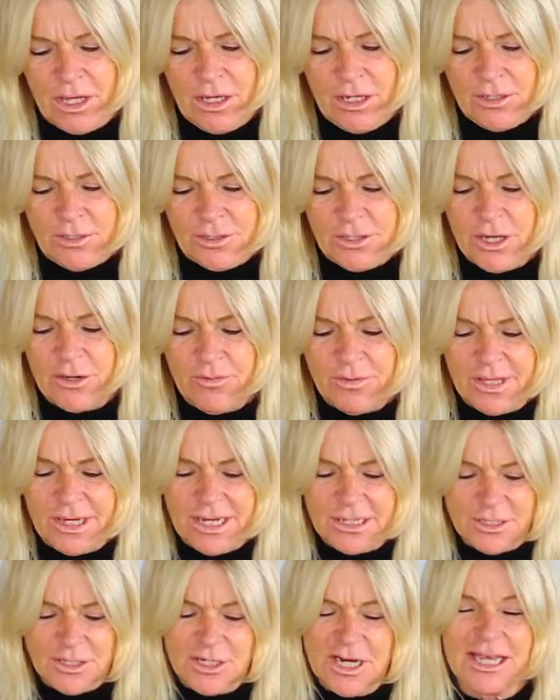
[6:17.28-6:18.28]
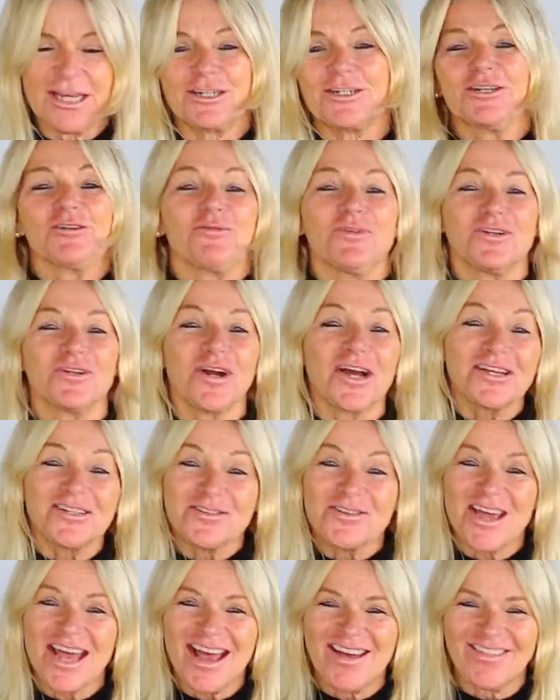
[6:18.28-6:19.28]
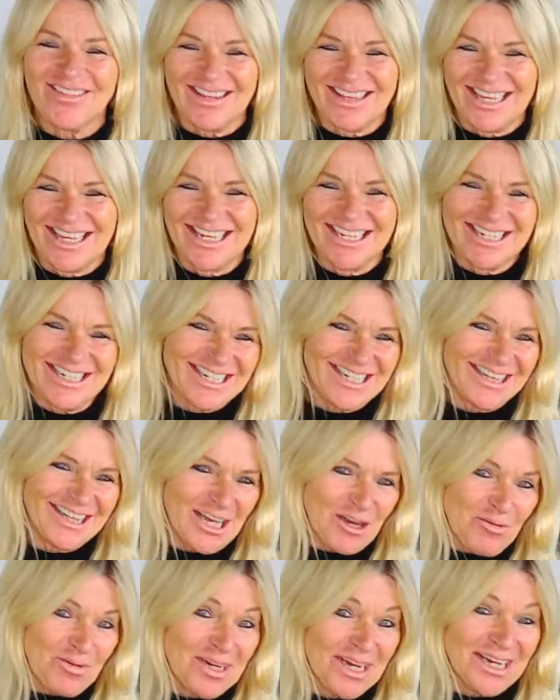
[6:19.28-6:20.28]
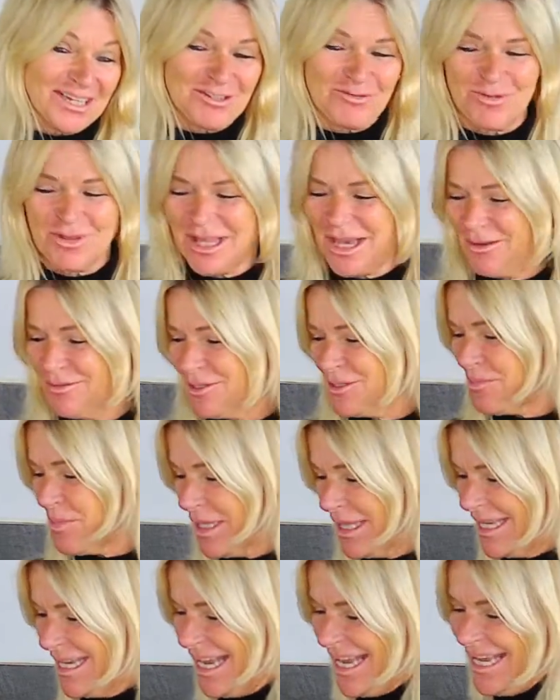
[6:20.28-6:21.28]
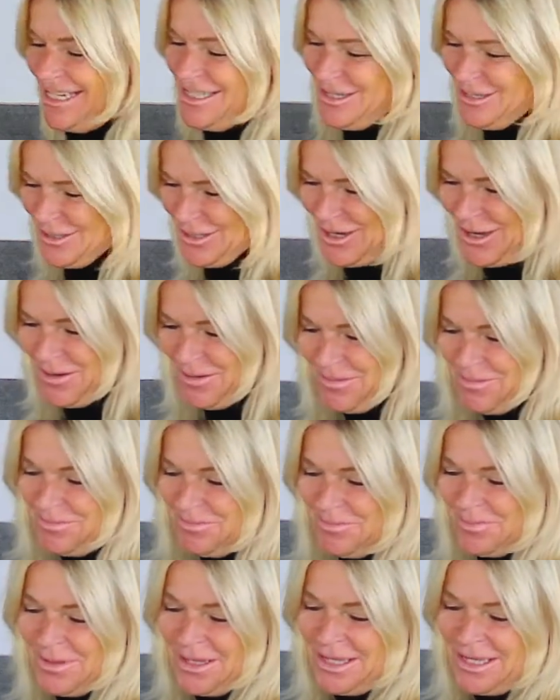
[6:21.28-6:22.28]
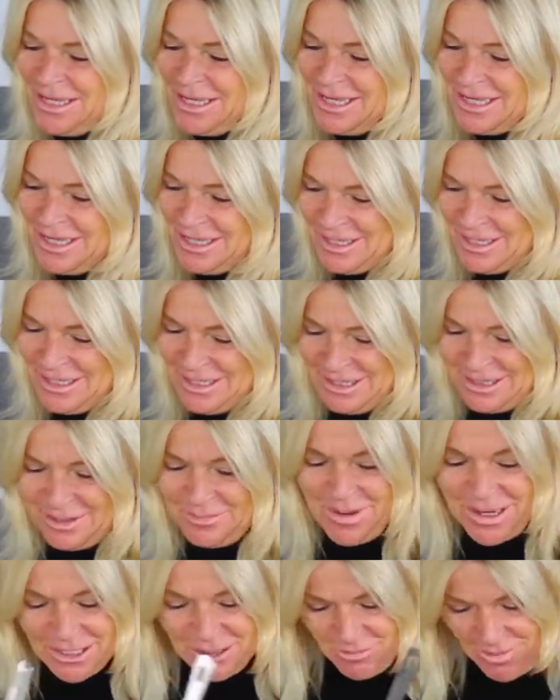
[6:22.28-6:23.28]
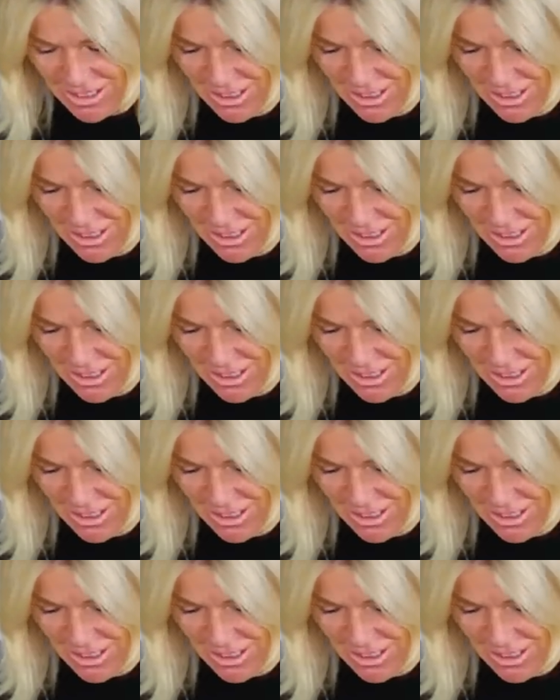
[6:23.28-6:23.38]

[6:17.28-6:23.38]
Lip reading: So the next stage is we try to get everything into the liquidizer without spilling it. So the best way